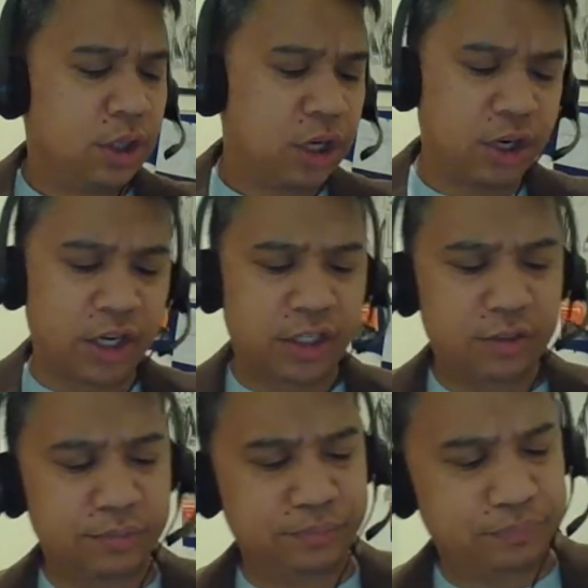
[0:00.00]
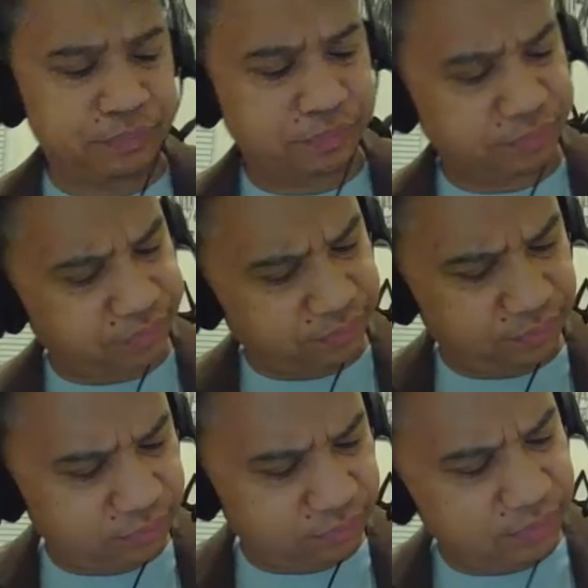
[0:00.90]
All right,
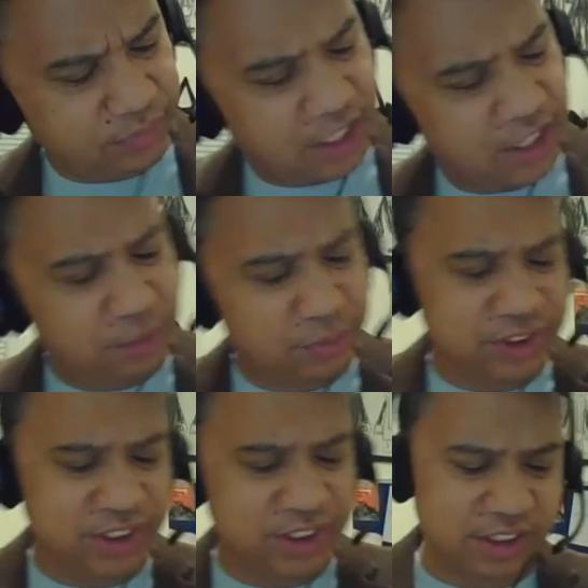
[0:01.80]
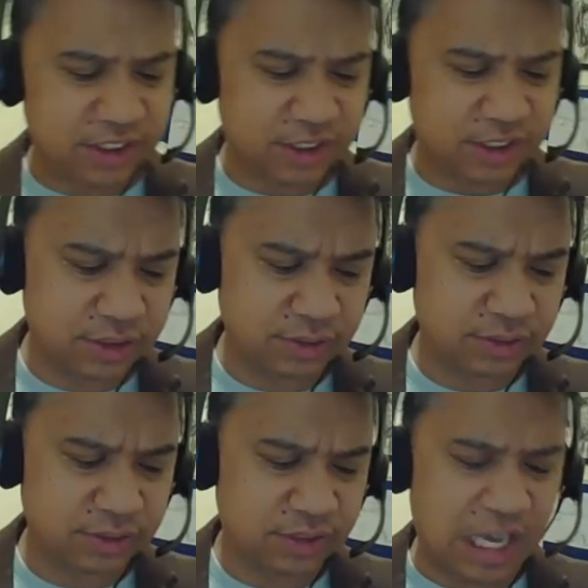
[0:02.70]
number 6.
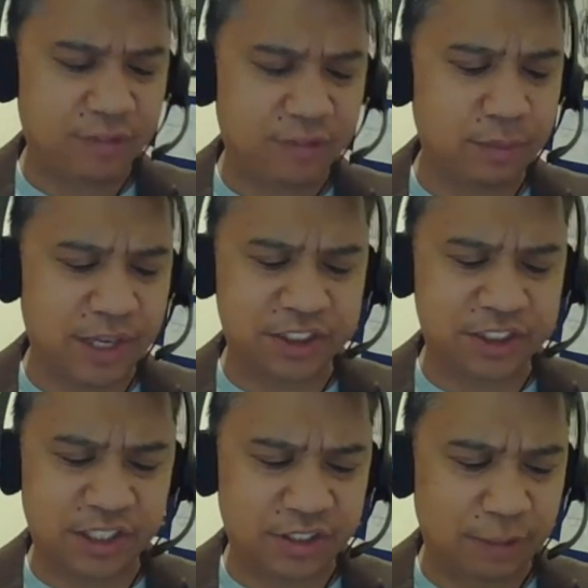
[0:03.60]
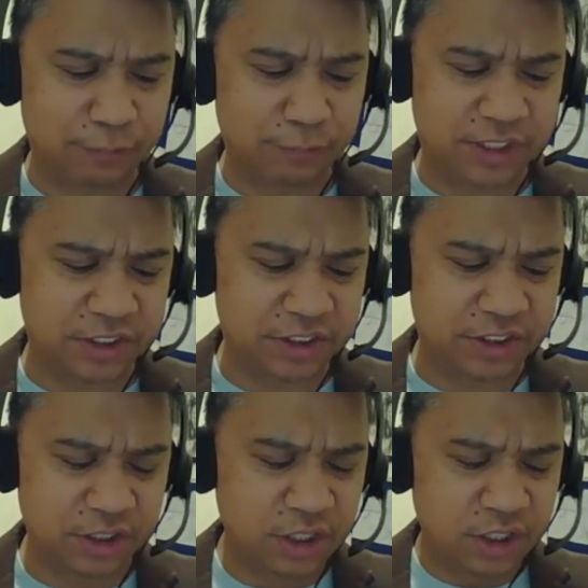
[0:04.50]
Have an imaginary
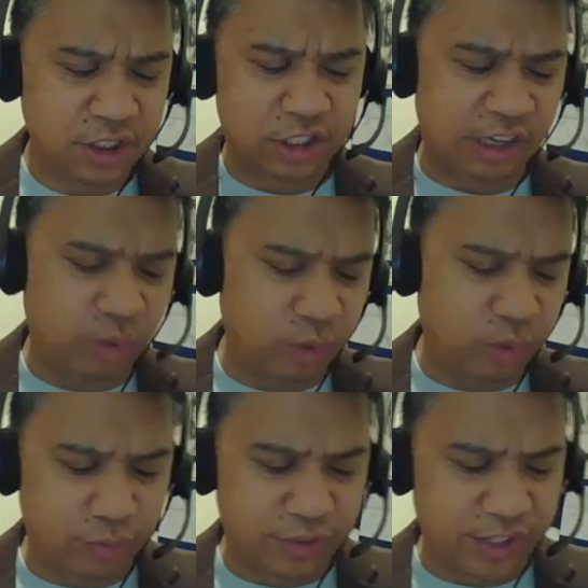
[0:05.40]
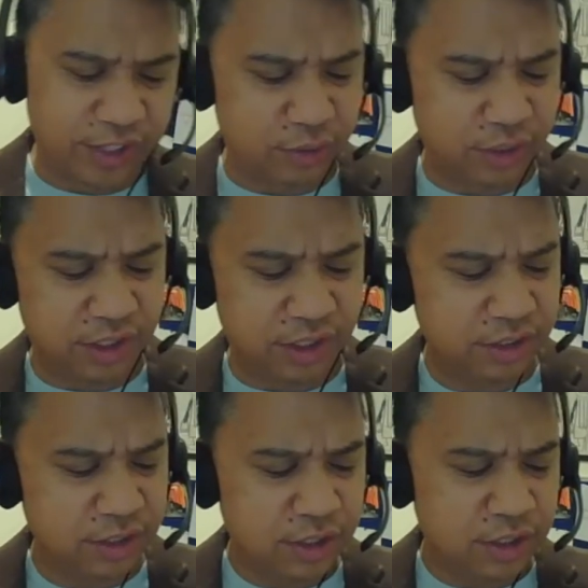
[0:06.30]
conversation. All right, we went over that already.
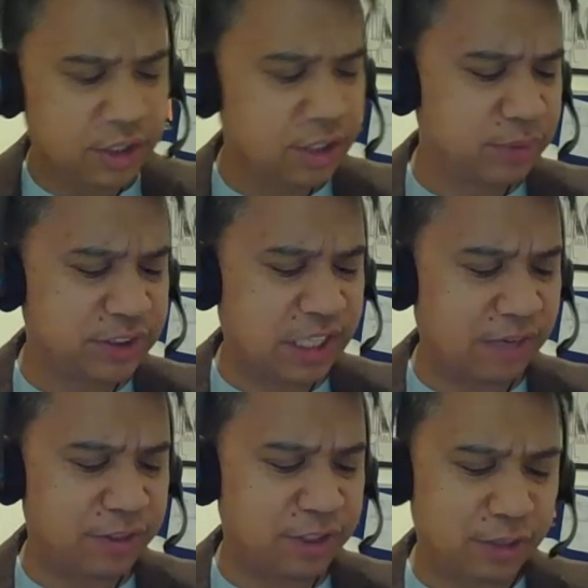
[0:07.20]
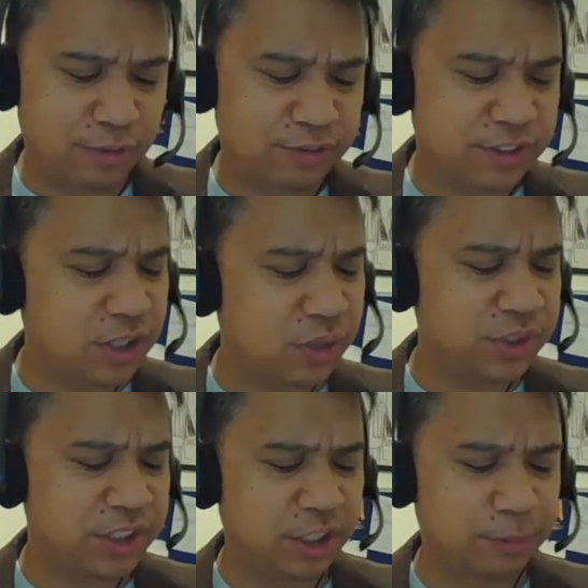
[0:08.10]
Number 7,
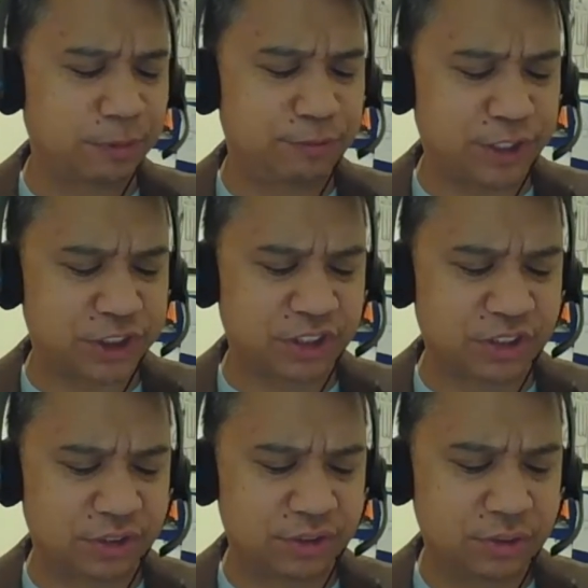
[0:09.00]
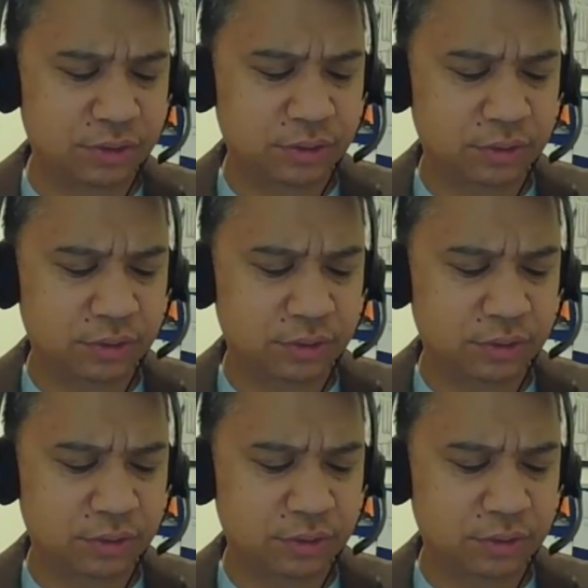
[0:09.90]
consult a professional.